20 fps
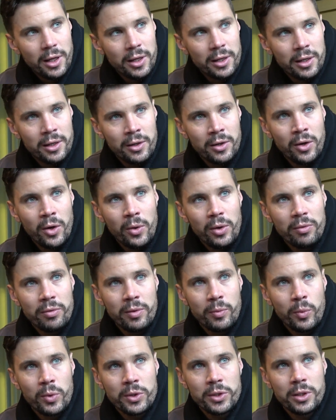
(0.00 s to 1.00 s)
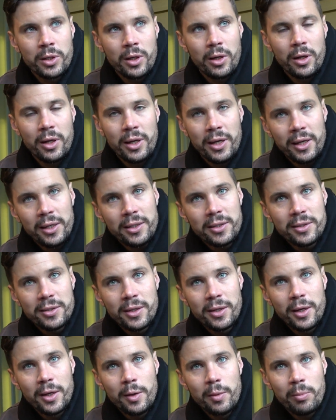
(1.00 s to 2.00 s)
I didn't know if it was a
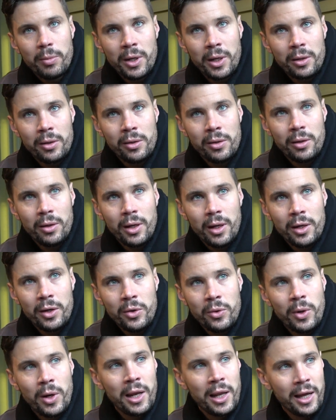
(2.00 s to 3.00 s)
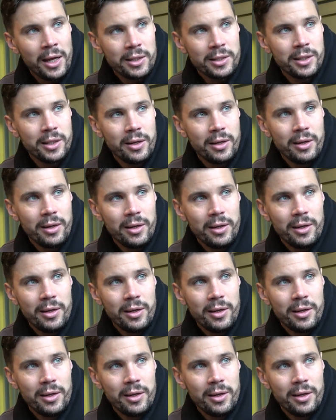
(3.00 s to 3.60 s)
hit, but I knew I liked it,